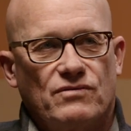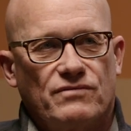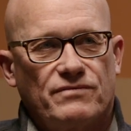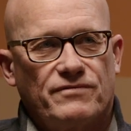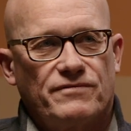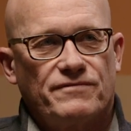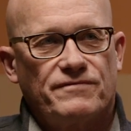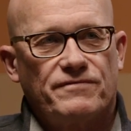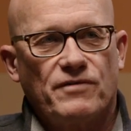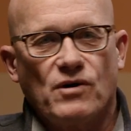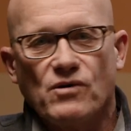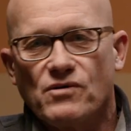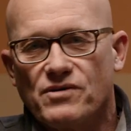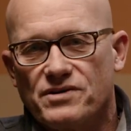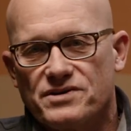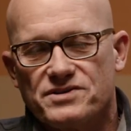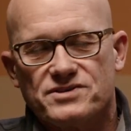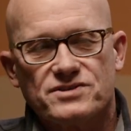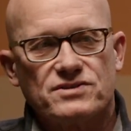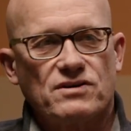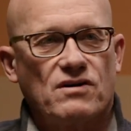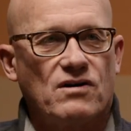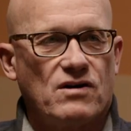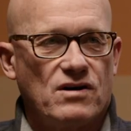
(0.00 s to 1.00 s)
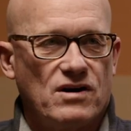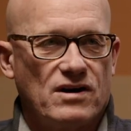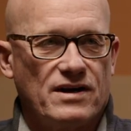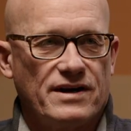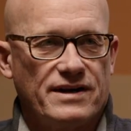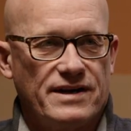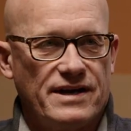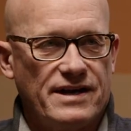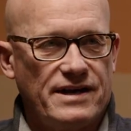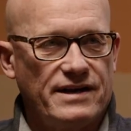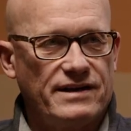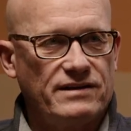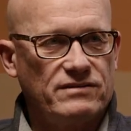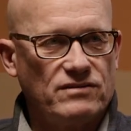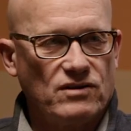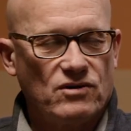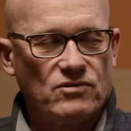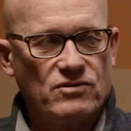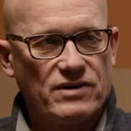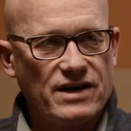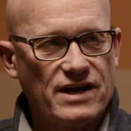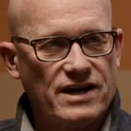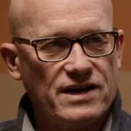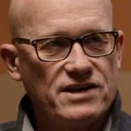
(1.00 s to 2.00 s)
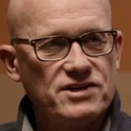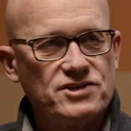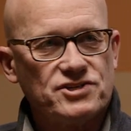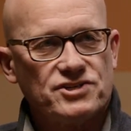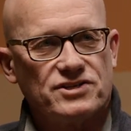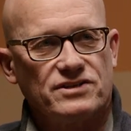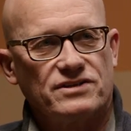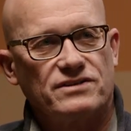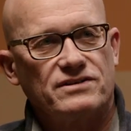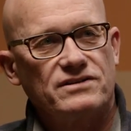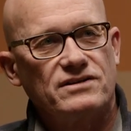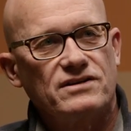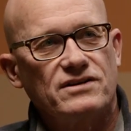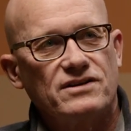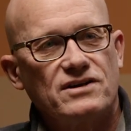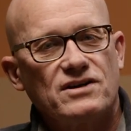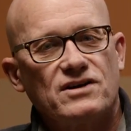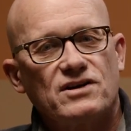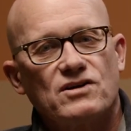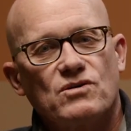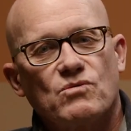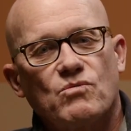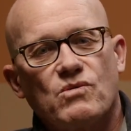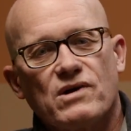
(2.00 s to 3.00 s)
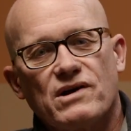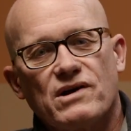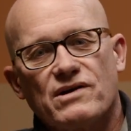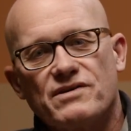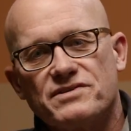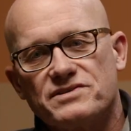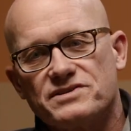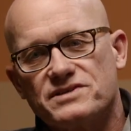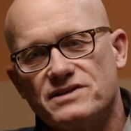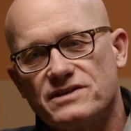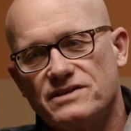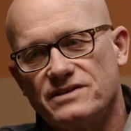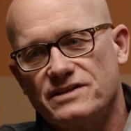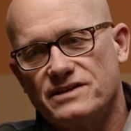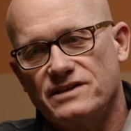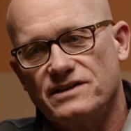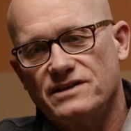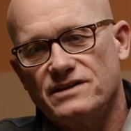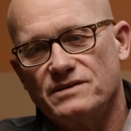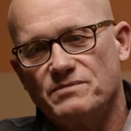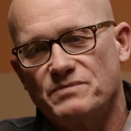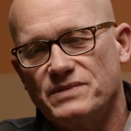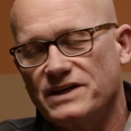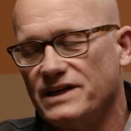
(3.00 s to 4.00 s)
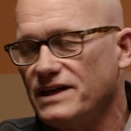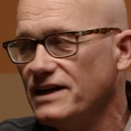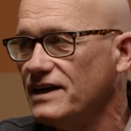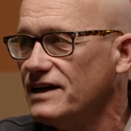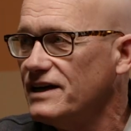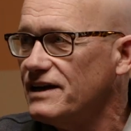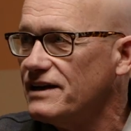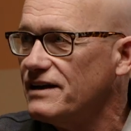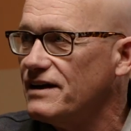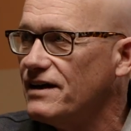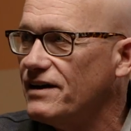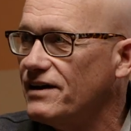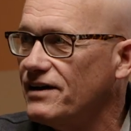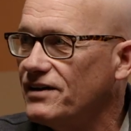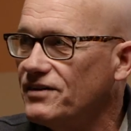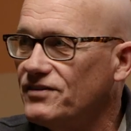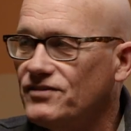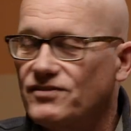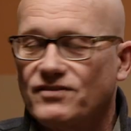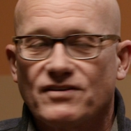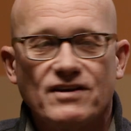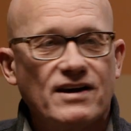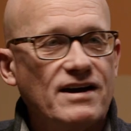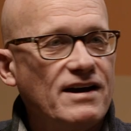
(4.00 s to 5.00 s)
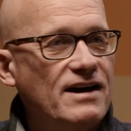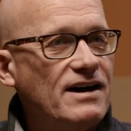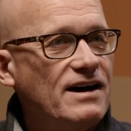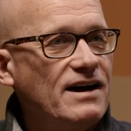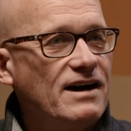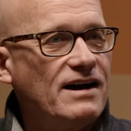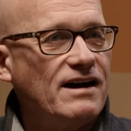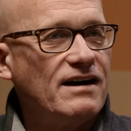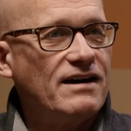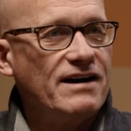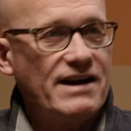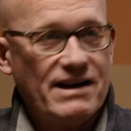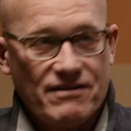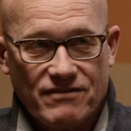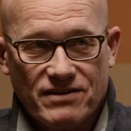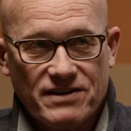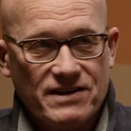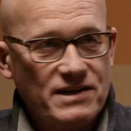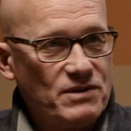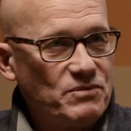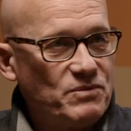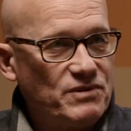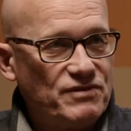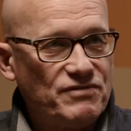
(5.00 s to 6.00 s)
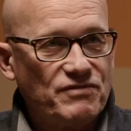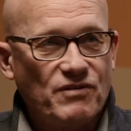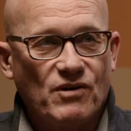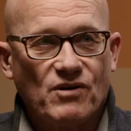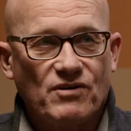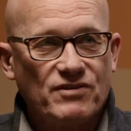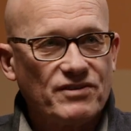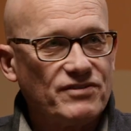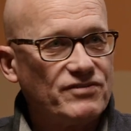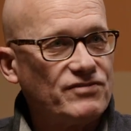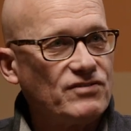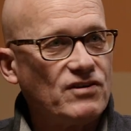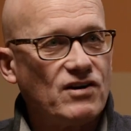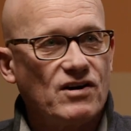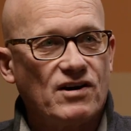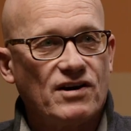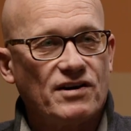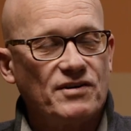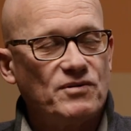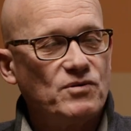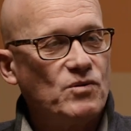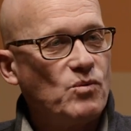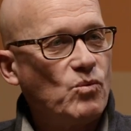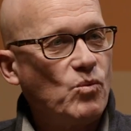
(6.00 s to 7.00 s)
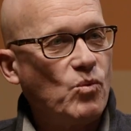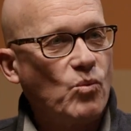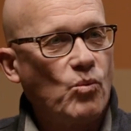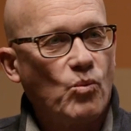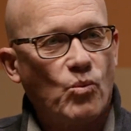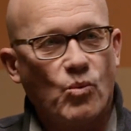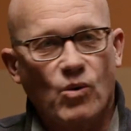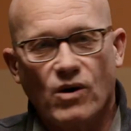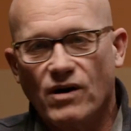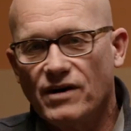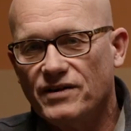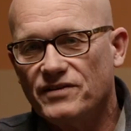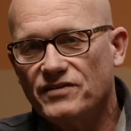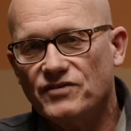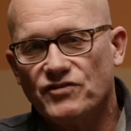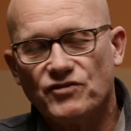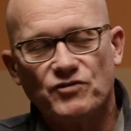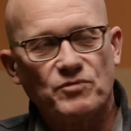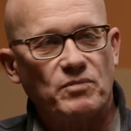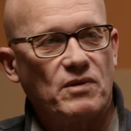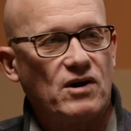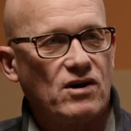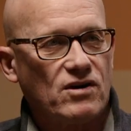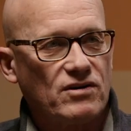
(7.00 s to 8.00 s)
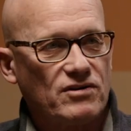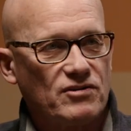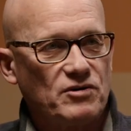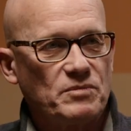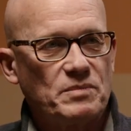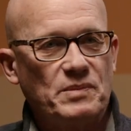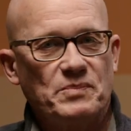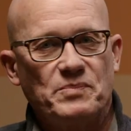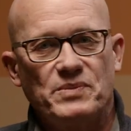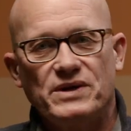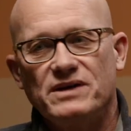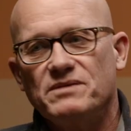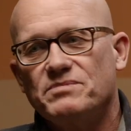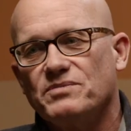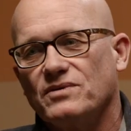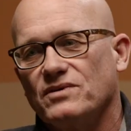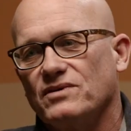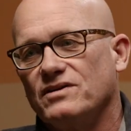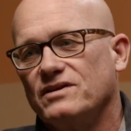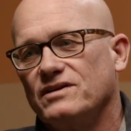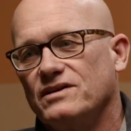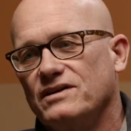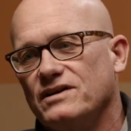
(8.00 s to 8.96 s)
focused on a location, whereas in the beginning days, everything was focused on one small group of people.